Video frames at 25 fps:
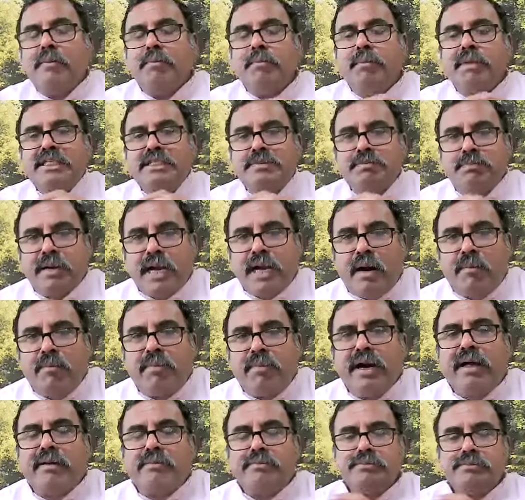means
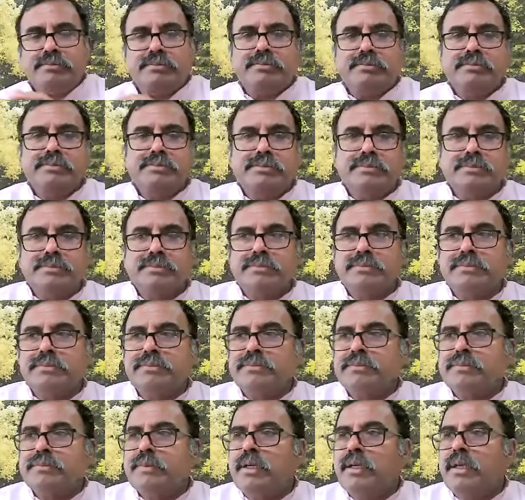brahmana.
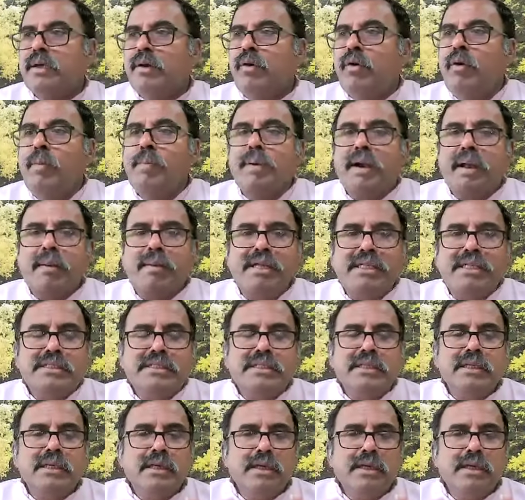Vipra means